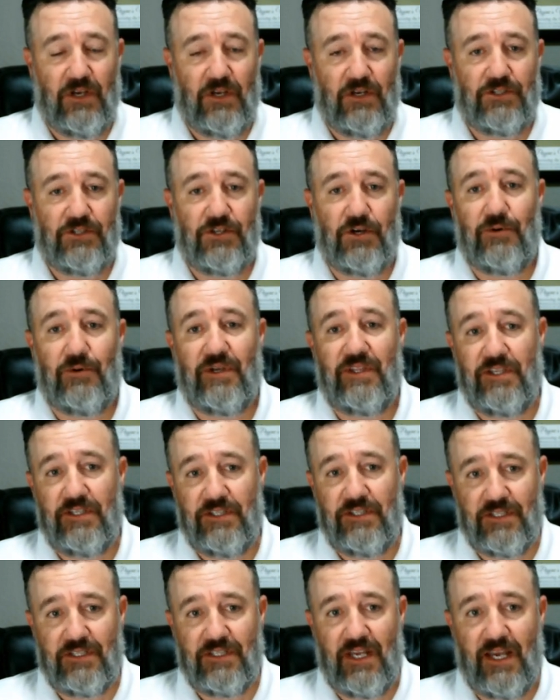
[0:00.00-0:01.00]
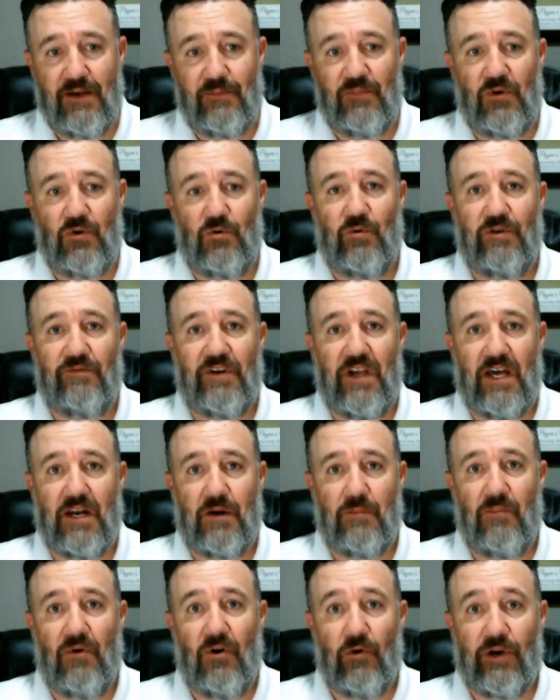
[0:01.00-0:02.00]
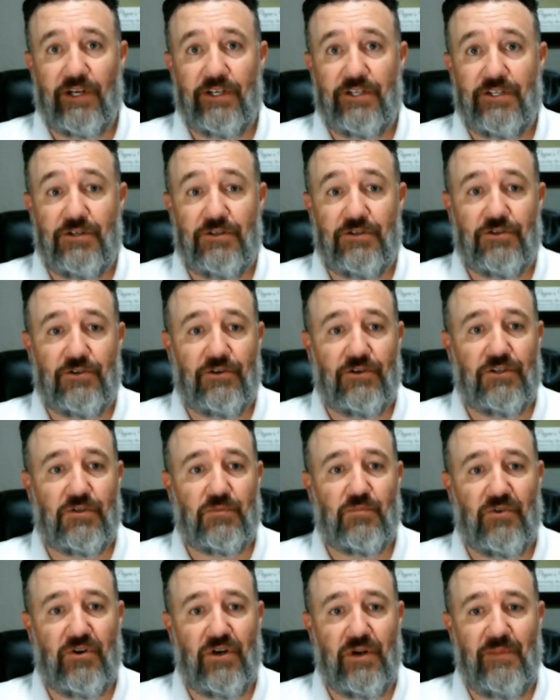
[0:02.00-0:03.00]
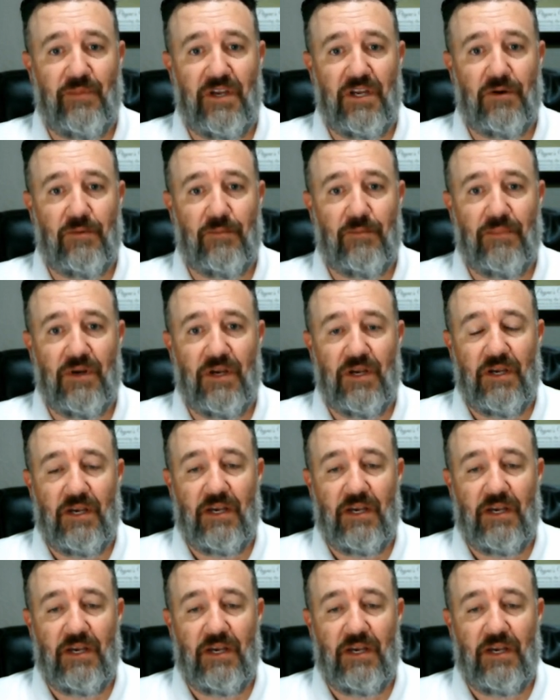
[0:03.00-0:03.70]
So in this example, we've got a mortgage insurance premium,